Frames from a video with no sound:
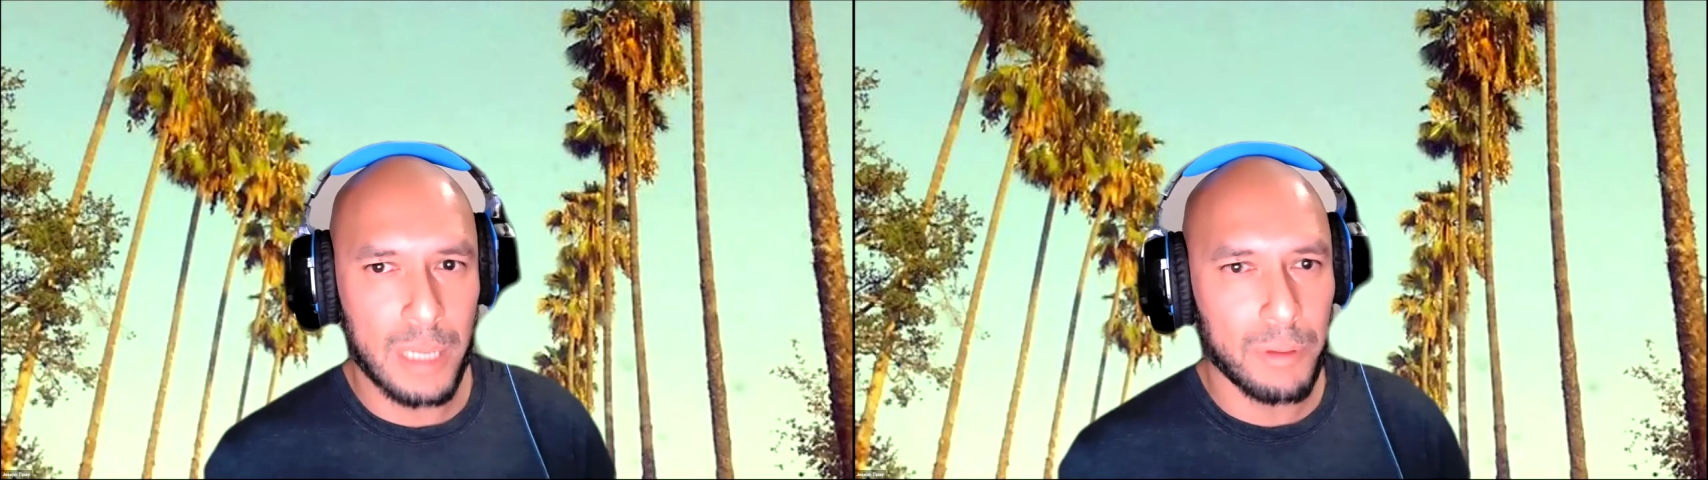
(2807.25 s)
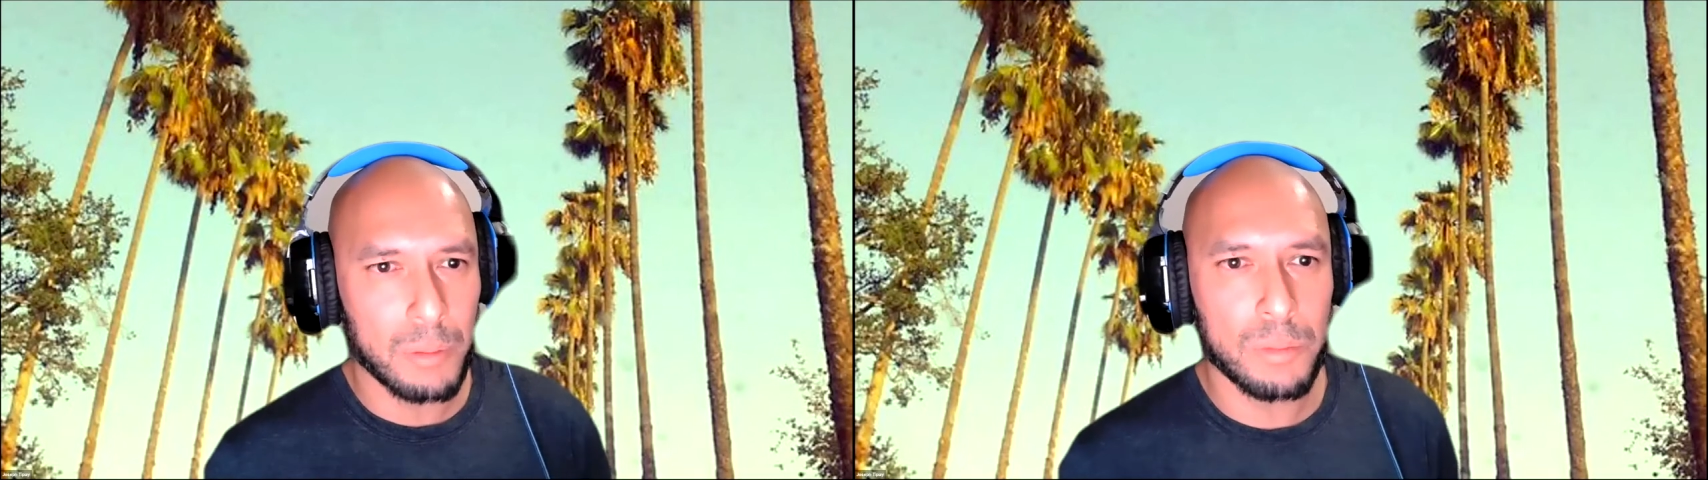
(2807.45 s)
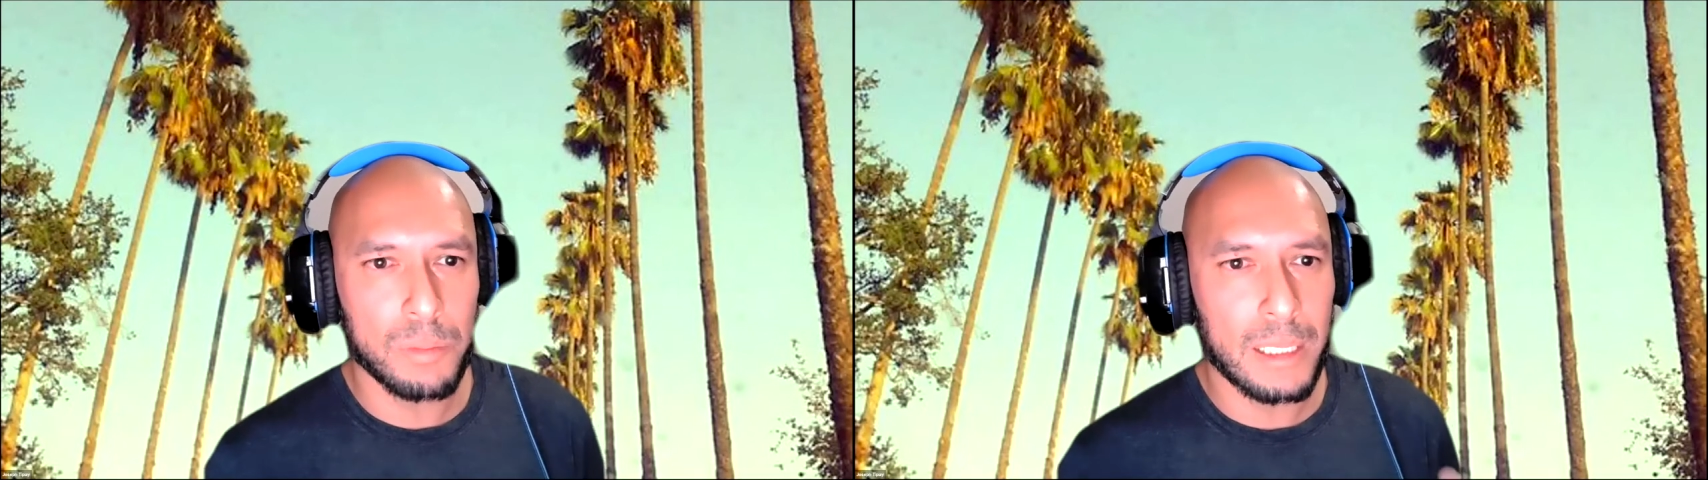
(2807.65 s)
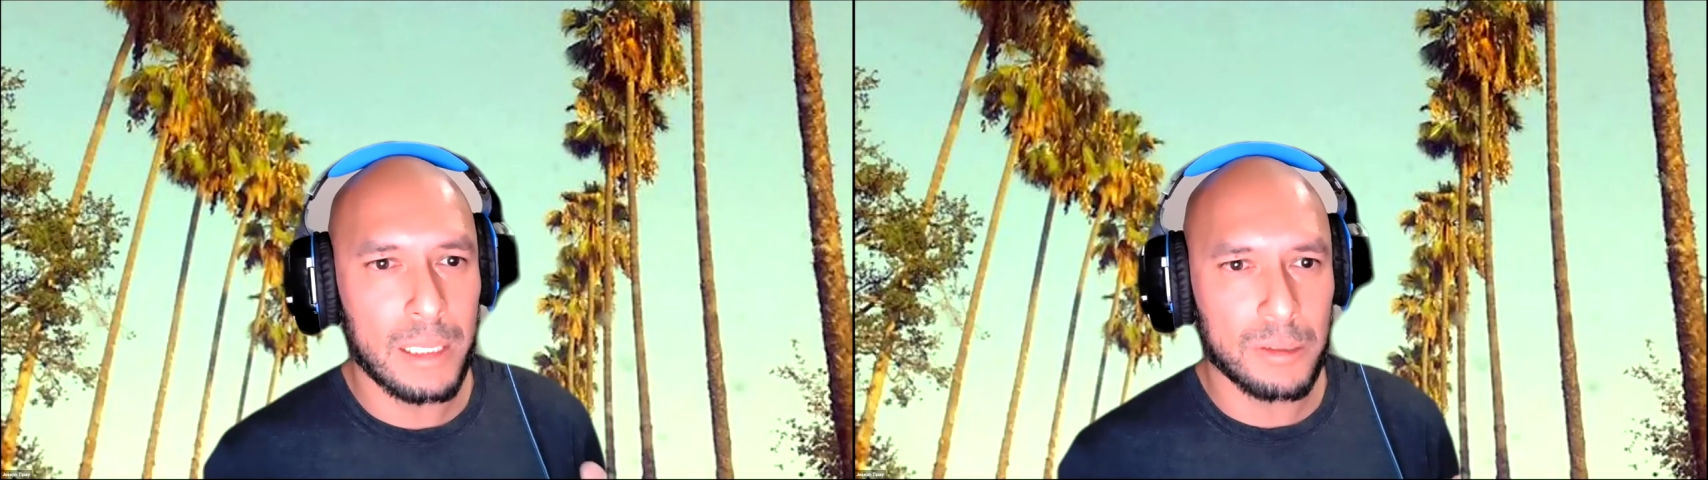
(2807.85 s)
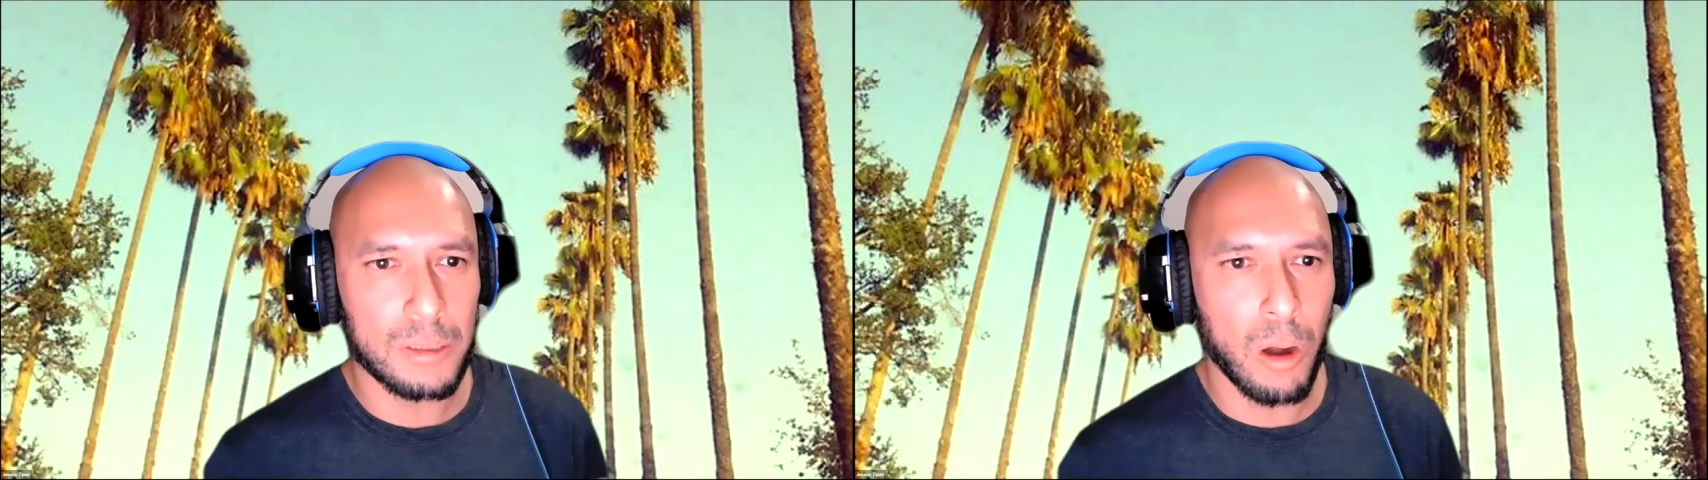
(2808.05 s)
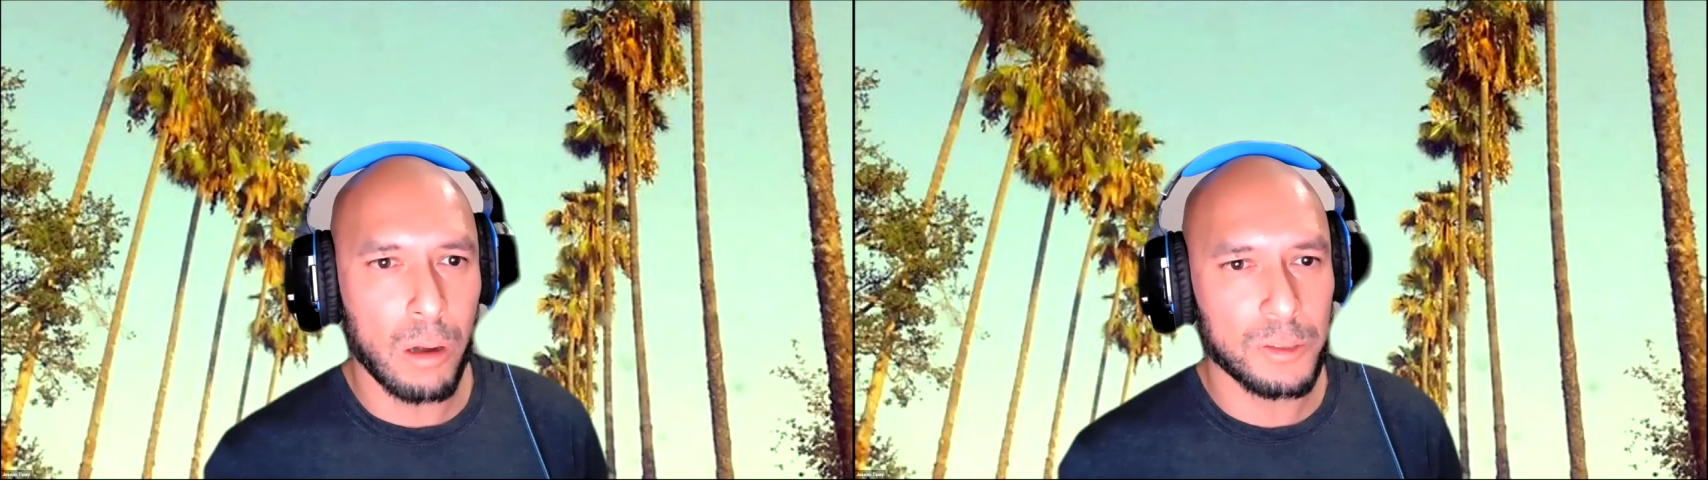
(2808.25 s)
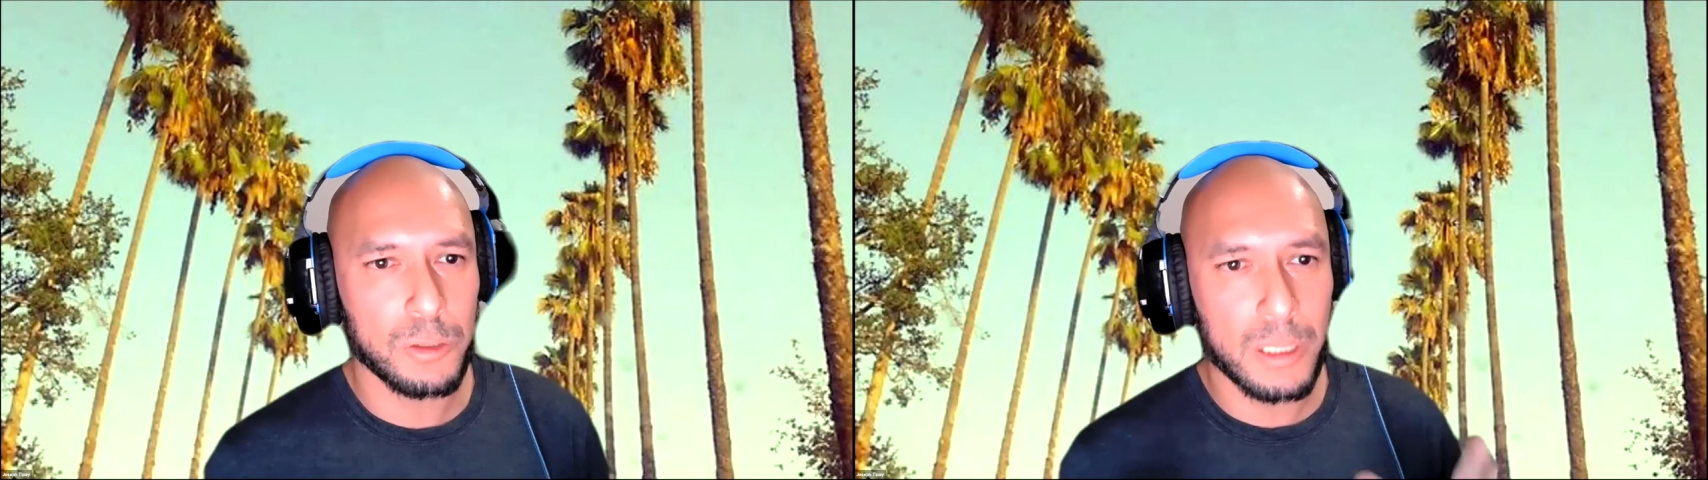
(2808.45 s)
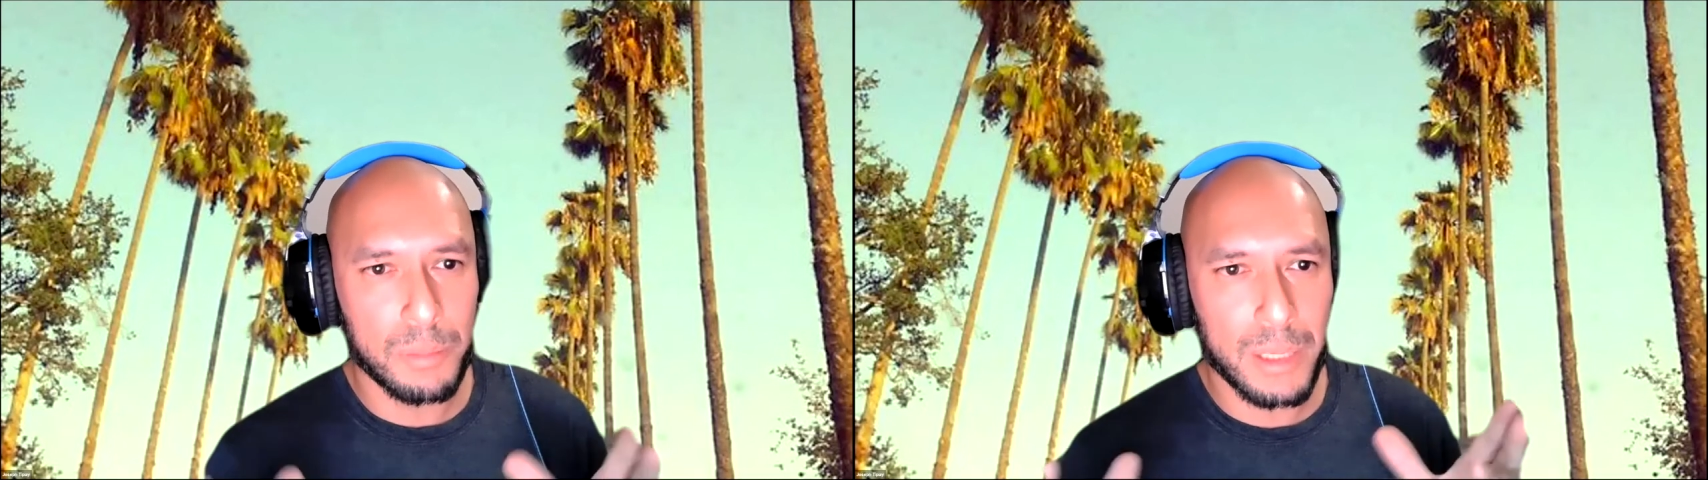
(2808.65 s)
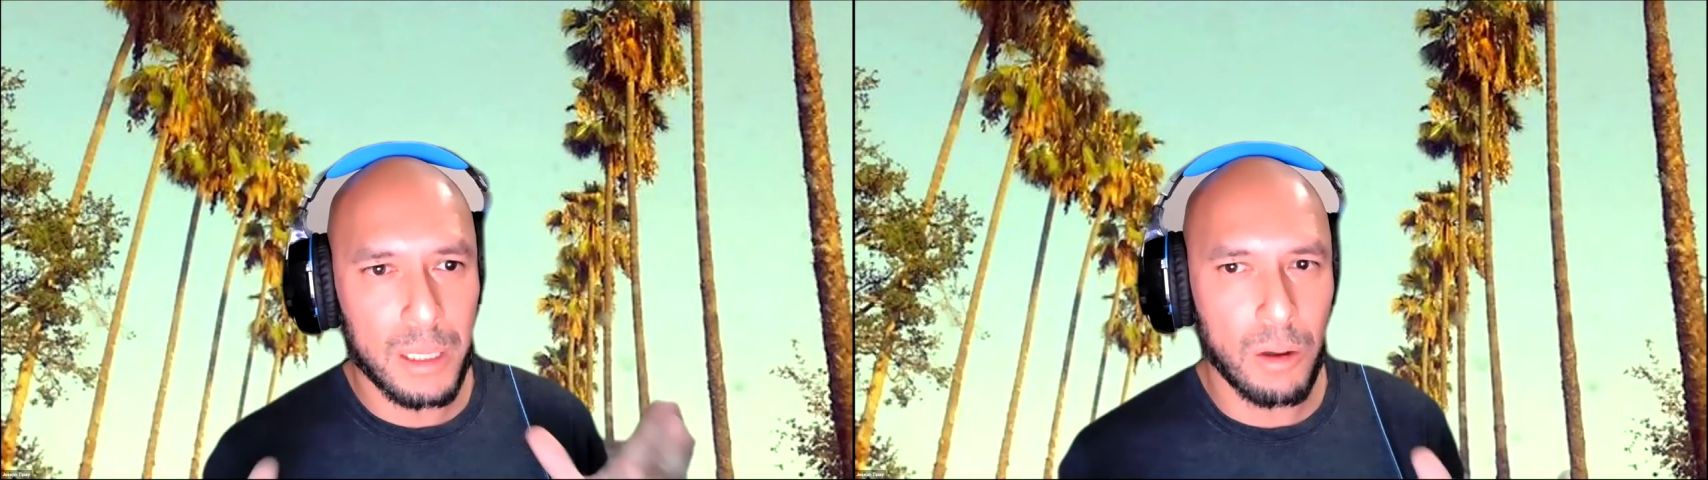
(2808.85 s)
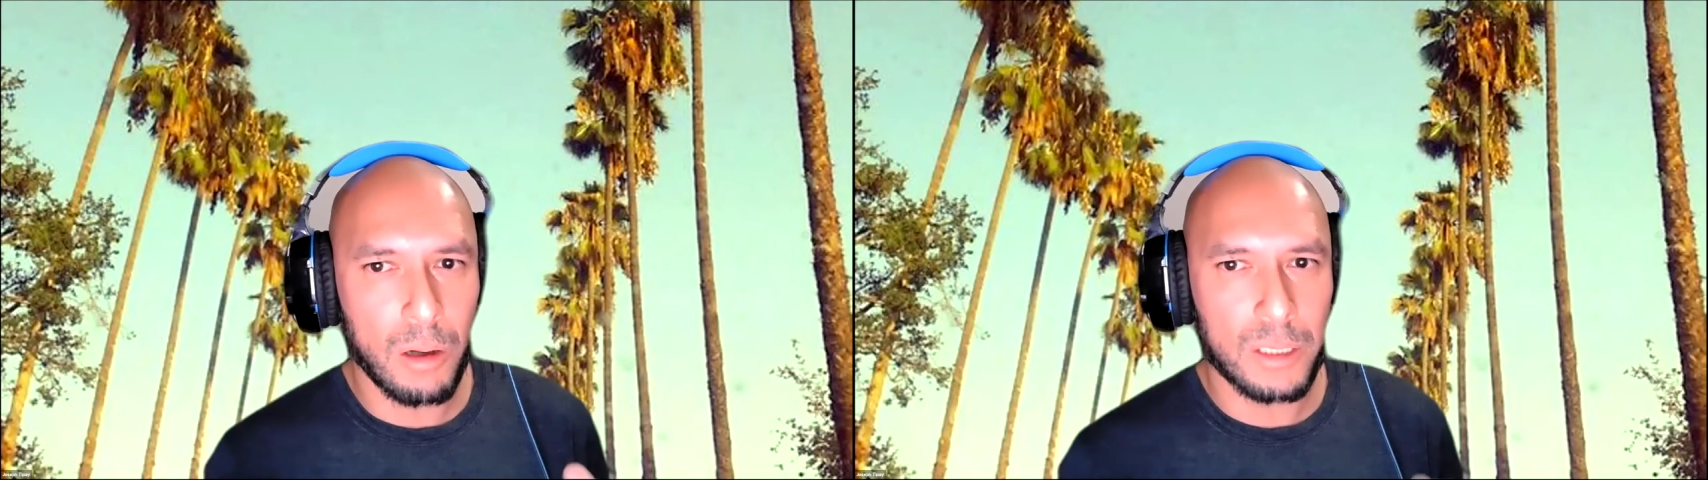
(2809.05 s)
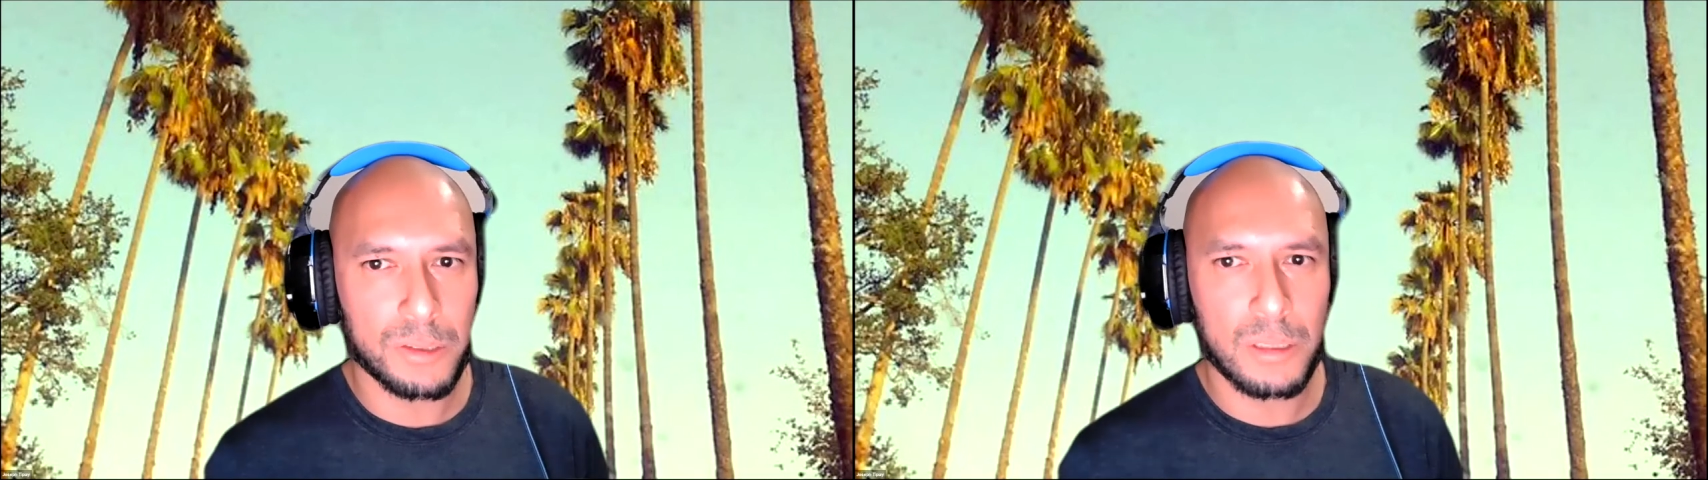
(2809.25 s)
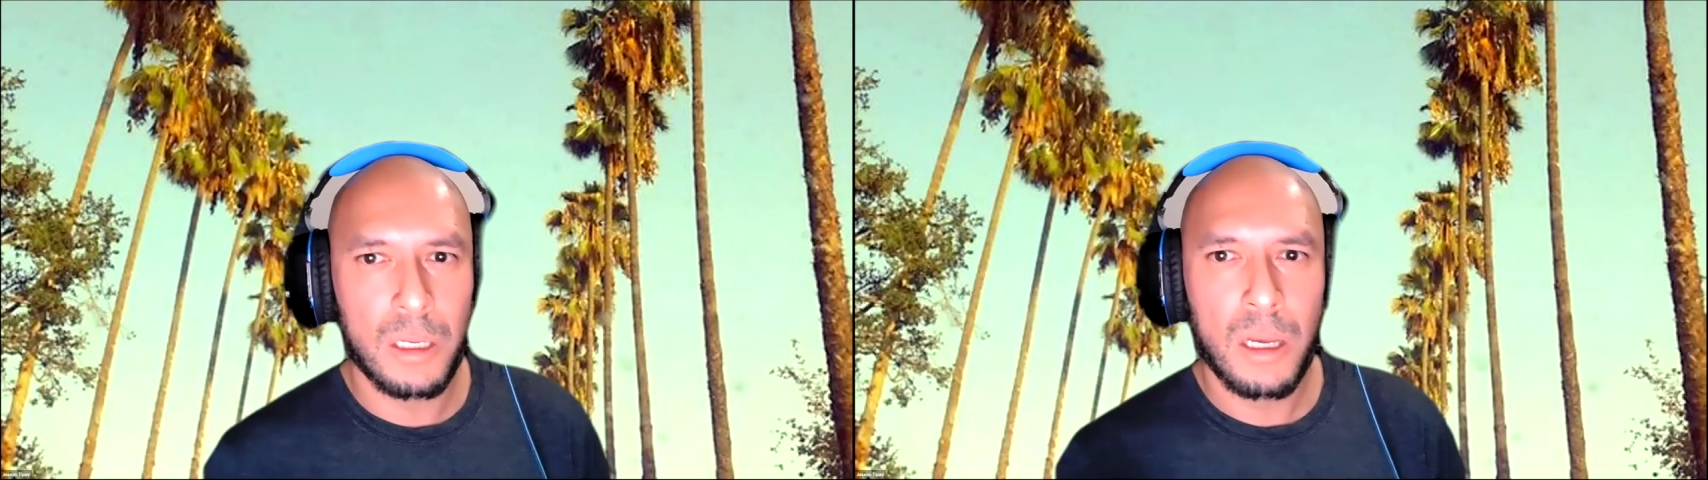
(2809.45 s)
Every movement needs an artist. You can be the artist.